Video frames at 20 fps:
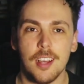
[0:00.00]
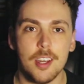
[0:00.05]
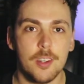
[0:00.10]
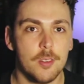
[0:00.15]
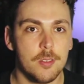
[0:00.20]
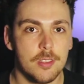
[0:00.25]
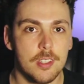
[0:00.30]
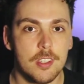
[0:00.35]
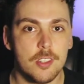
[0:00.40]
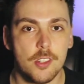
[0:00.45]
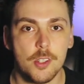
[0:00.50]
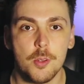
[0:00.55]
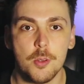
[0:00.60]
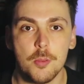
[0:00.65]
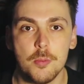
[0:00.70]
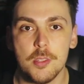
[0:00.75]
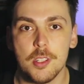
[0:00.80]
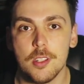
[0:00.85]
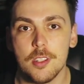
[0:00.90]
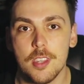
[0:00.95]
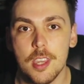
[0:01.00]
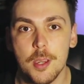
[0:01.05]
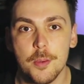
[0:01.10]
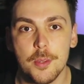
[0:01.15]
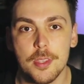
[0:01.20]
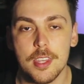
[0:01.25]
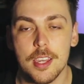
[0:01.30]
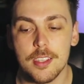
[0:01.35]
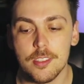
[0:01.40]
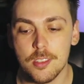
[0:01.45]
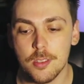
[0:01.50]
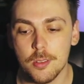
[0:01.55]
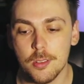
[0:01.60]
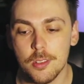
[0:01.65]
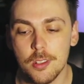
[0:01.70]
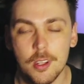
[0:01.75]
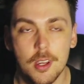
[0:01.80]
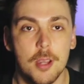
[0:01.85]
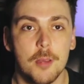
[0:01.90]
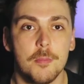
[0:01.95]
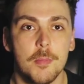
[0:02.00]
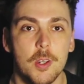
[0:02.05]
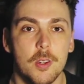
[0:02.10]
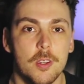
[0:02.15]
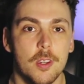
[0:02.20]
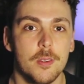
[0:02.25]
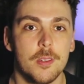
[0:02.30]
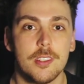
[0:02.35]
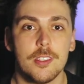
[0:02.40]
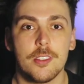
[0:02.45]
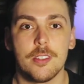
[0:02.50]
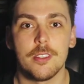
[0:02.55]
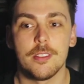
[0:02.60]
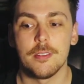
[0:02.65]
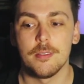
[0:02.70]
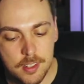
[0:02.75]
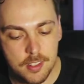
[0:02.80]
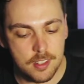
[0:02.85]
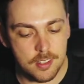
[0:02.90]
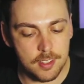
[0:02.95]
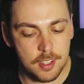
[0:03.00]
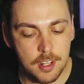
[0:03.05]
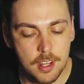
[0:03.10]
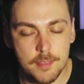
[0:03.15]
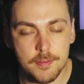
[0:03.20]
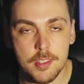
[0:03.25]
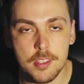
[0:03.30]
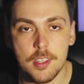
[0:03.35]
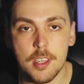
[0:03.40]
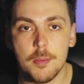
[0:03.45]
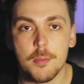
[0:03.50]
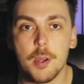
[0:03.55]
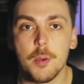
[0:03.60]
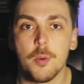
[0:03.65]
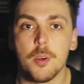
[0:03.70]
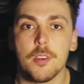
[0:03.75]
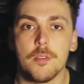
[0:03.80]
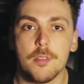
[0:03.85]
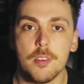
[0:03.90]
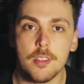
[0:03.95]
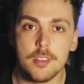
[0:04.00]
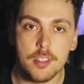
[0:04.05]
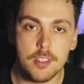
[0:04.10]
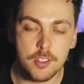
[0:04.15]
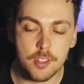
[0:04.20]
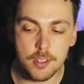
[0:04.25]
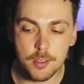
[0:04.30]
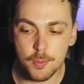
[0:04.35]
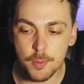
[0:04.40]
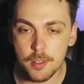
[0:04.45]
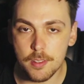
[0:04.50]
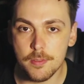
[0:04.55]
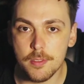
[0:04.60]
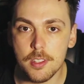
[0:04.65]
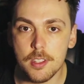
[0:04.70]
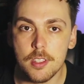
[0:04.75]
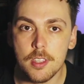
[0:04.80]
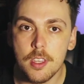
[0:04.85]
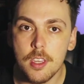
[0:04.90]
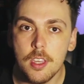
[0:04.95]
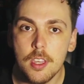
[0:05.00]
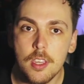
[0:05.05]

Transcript: I don't think she would be okay with that, so I'm not going to. You're just gonna have to take my word for it that she's one of the